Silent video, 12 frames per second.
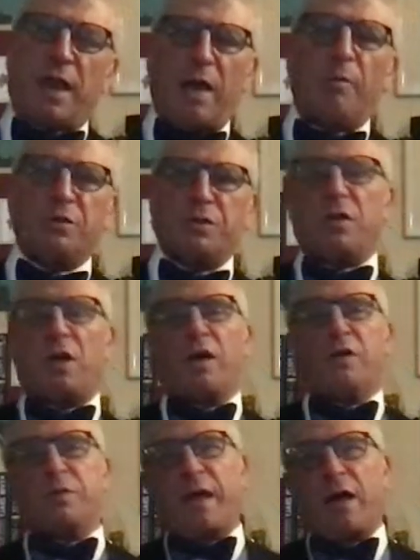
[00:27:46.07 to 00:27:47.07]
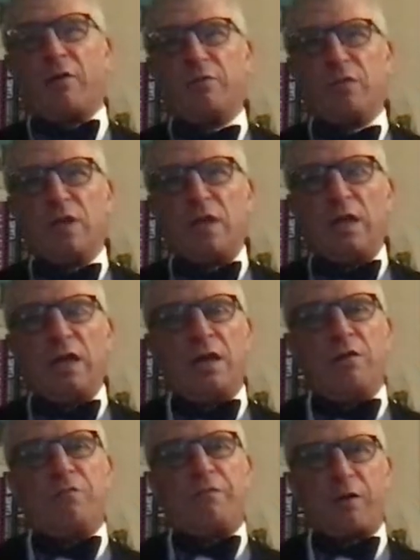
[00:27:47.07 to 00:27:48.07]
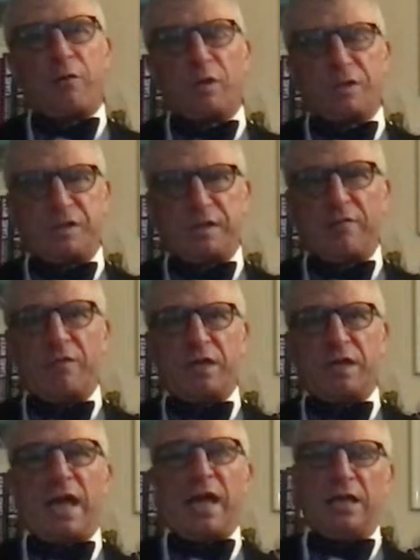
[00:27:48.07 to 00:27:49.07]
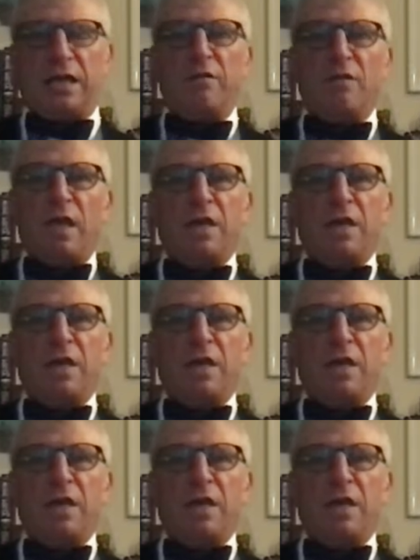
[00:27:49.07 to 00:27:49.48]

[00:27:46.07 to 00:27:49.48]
Hamilton talks about in Federalist 78